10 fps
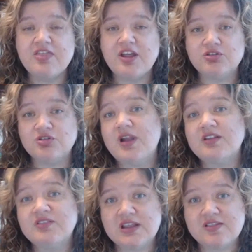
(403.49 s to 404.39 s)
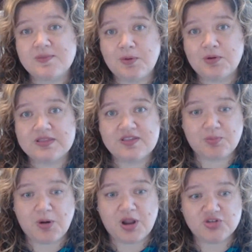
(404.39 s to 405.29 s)
that are directed at supporting this
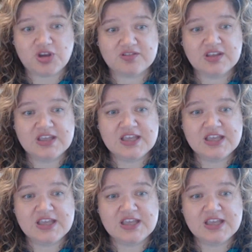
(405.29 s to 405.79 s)
project.